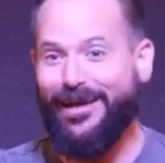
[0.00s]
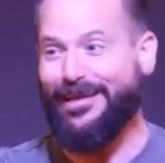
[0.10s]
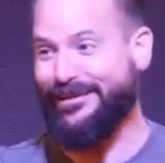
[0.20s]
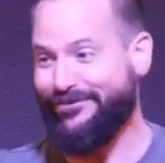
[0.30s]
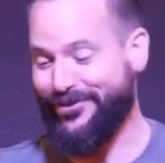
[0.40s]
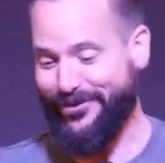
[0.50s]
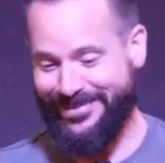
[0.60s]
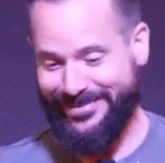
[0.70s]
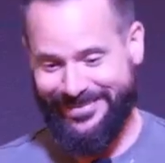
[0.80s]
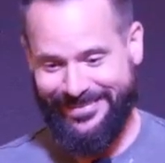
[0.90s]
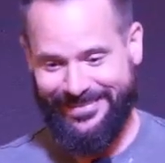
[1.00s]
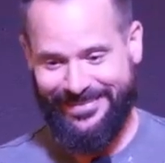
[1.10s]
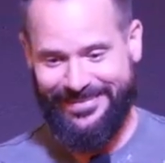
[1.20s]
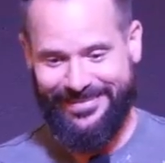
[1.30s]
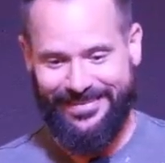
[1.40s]
influence.
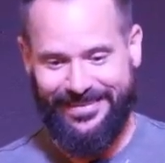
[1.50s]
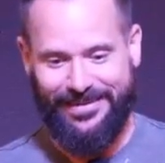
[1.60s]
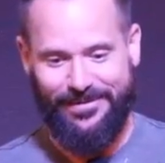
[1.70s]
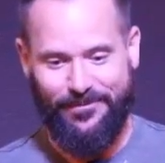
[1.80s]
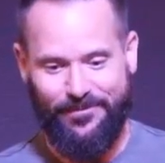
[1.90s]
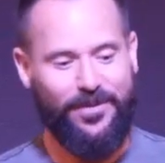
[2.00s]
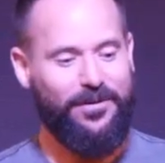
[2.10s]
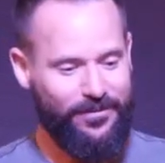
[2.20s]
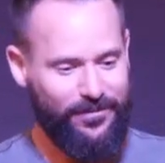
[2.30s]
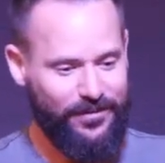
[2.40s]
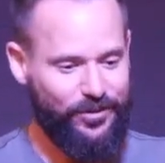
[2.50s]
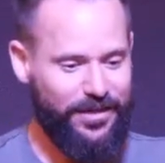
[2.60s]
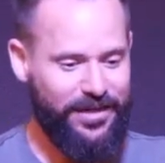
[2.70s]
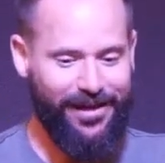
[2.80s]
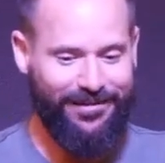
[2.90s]
Let's read on.